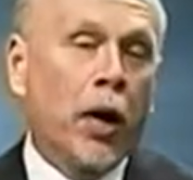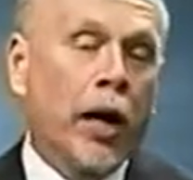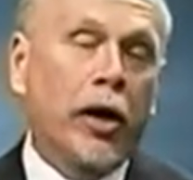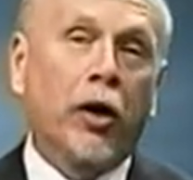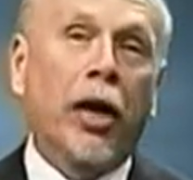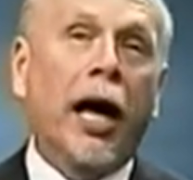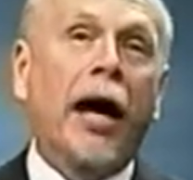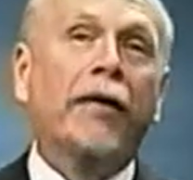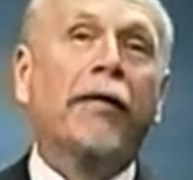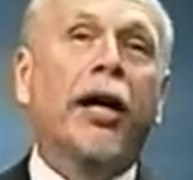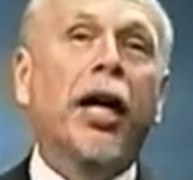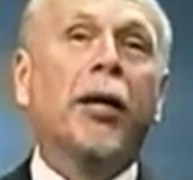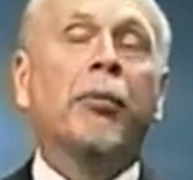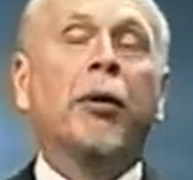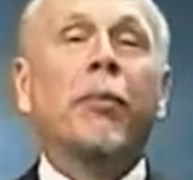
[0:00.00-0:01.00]
I don't have
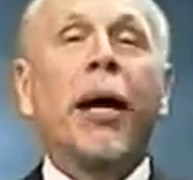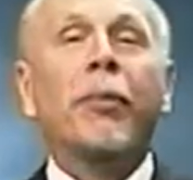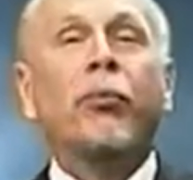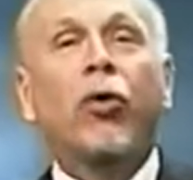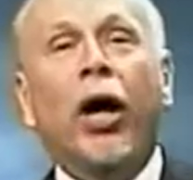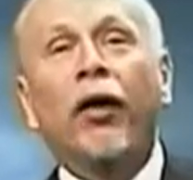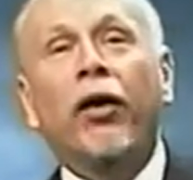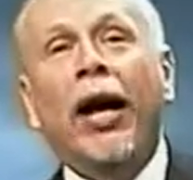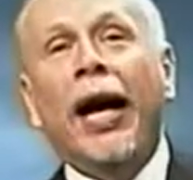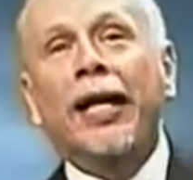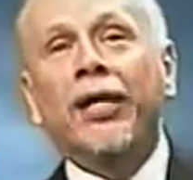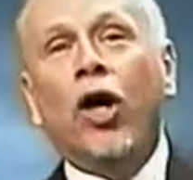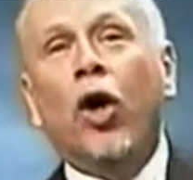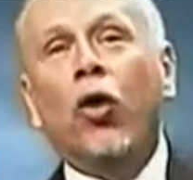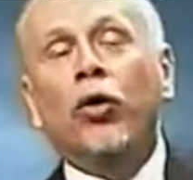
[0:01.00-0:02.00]
any, but my brother has
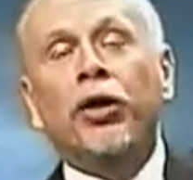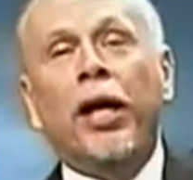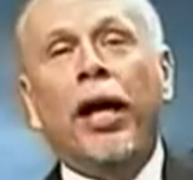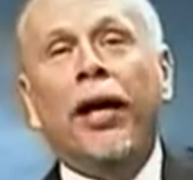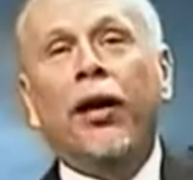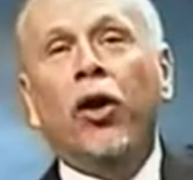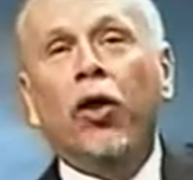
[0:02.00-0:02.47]
a hotel